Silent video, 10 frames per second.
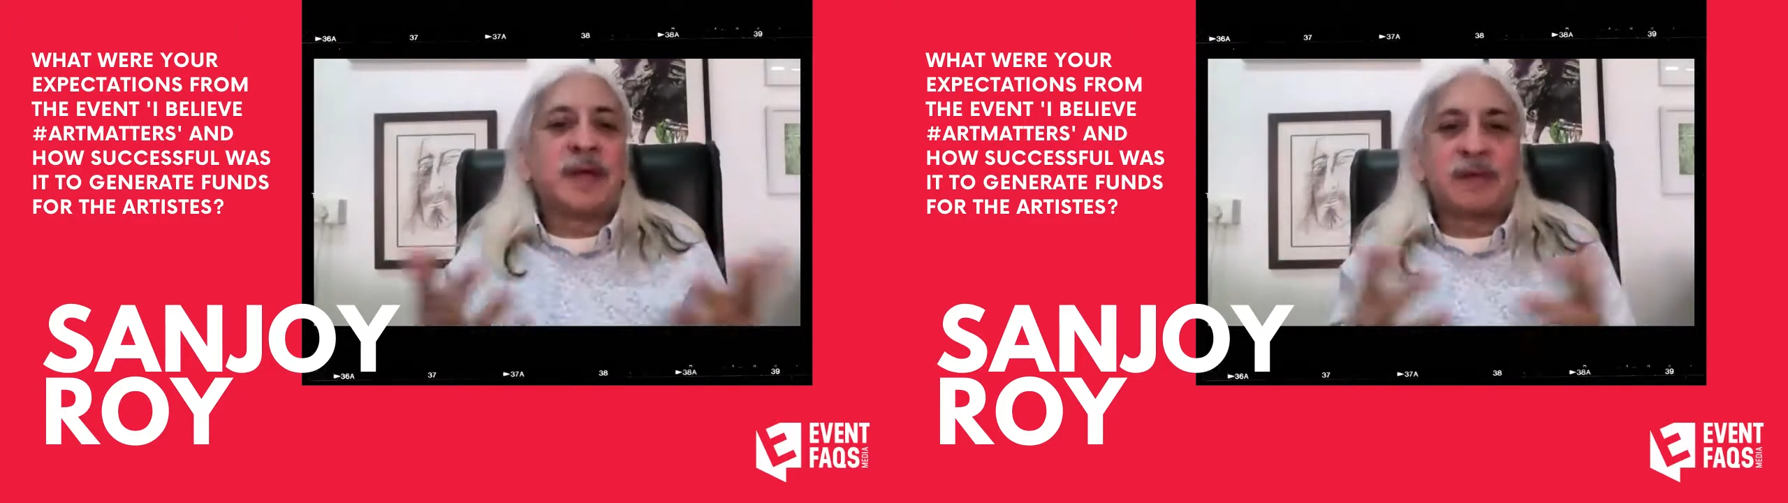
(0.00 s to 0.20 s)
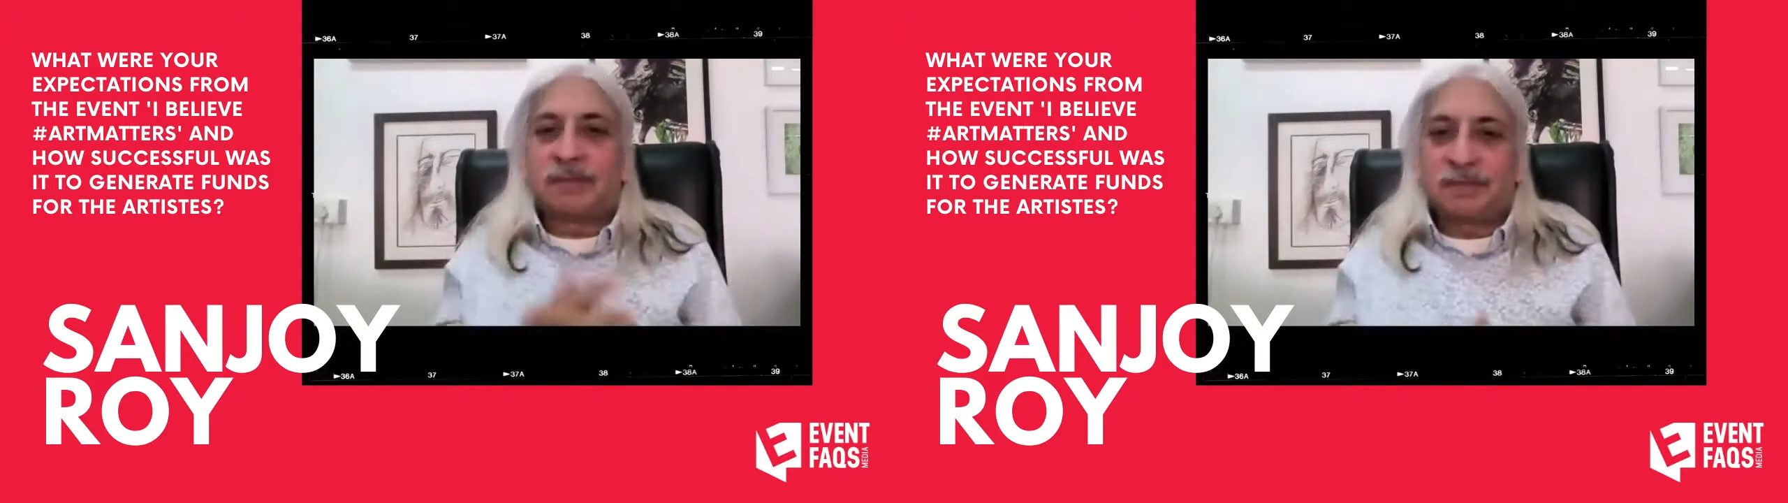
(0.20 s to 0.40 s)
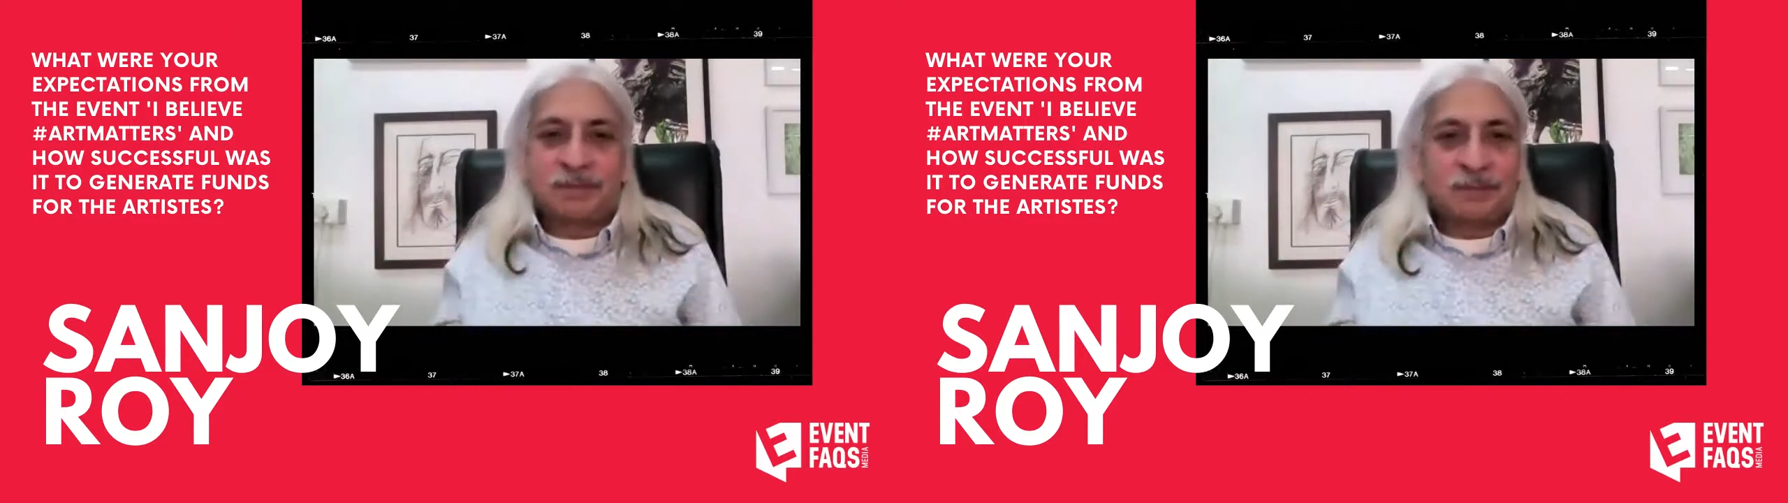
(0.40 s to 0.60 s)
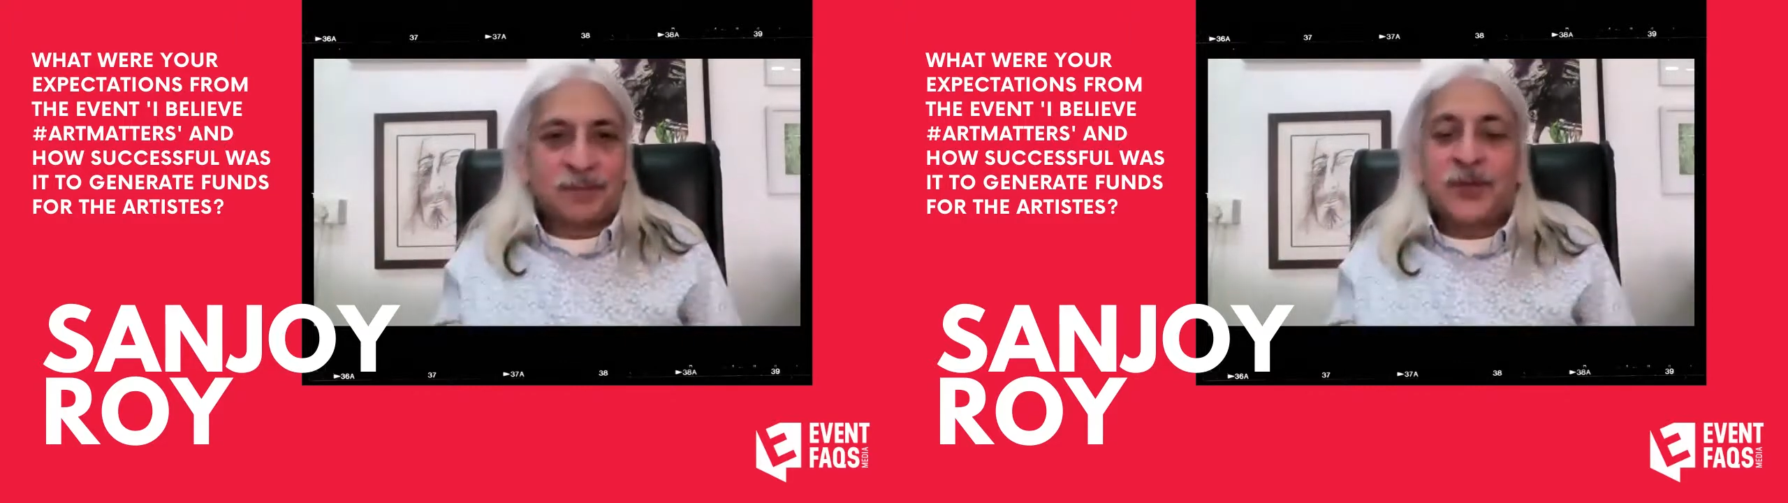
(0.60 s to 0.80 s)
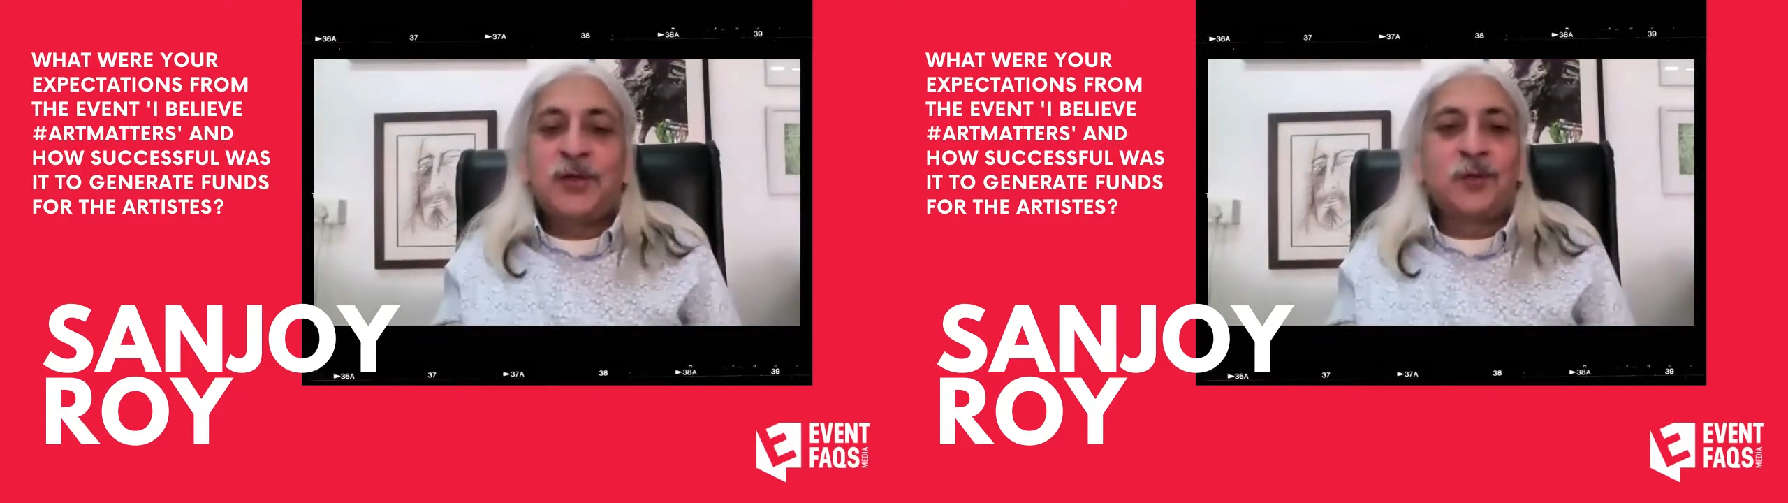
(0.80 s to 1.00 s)
in,
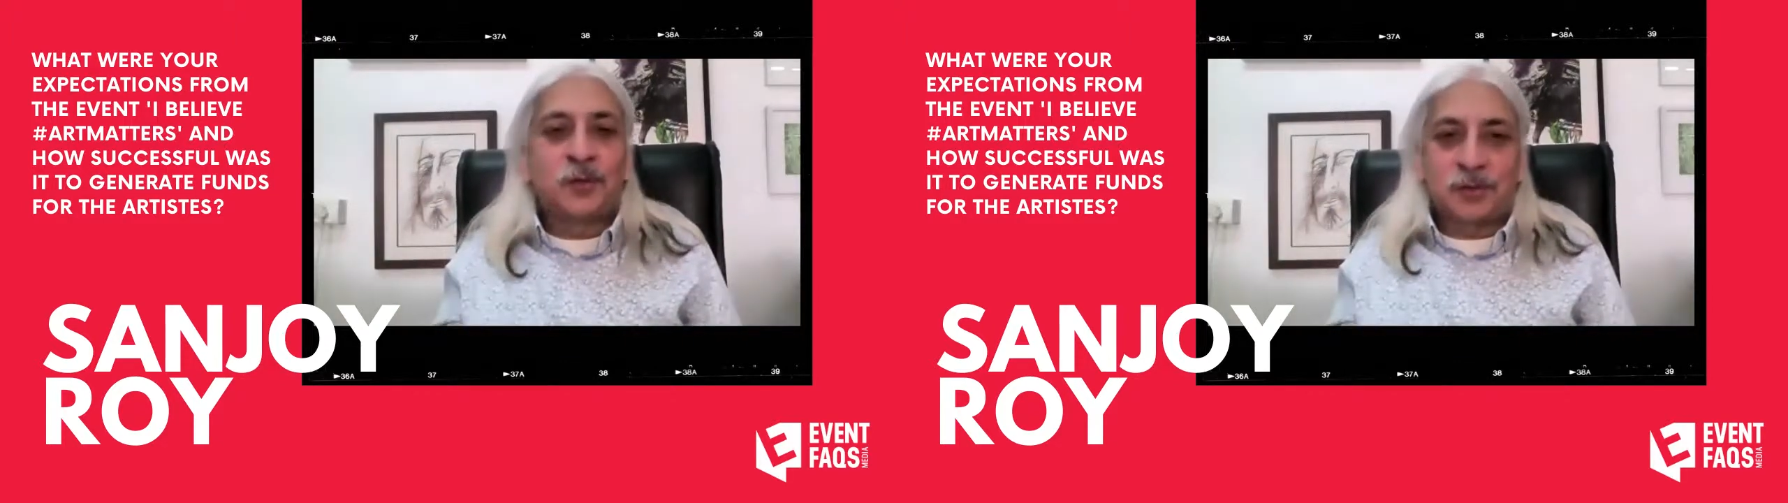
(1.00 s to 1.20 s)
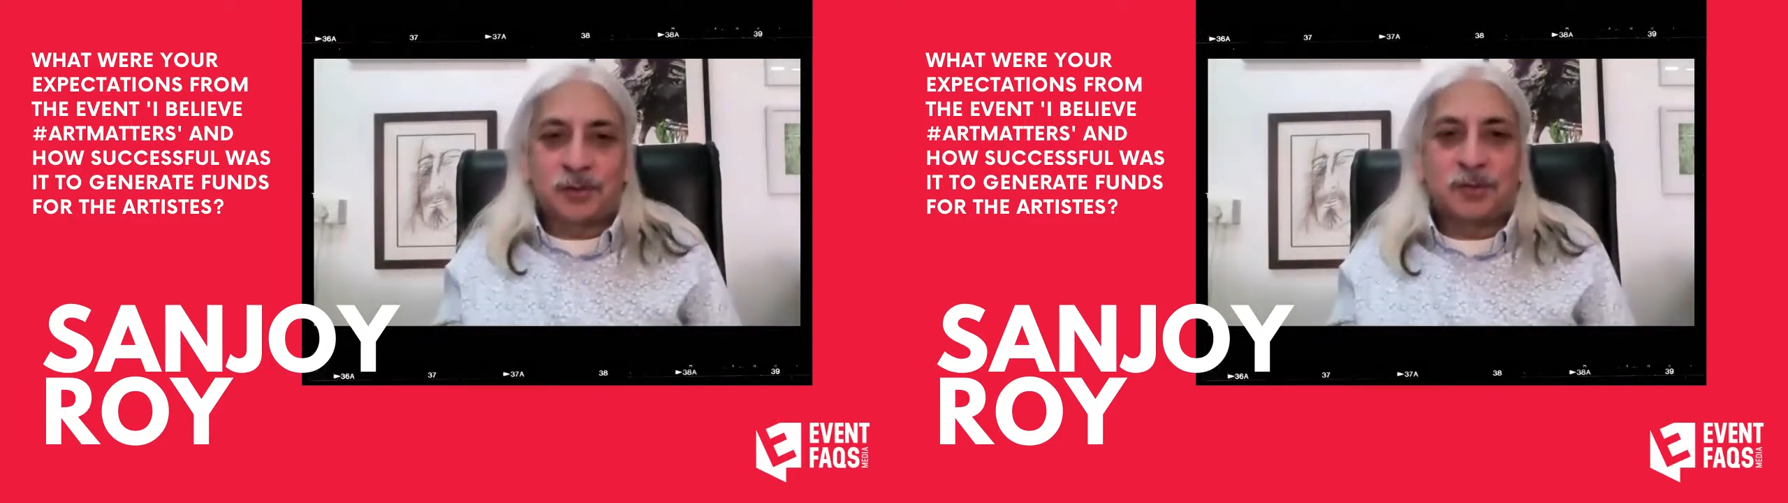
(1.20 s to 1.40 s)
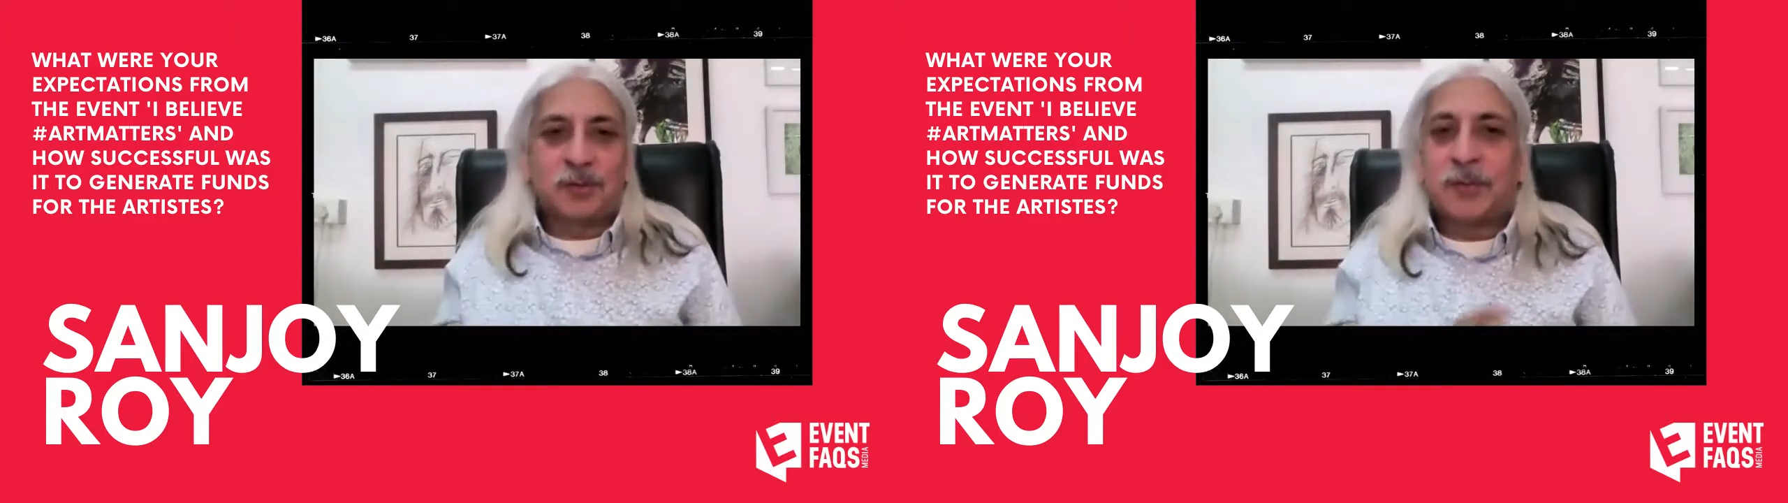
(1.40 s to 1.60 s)
use?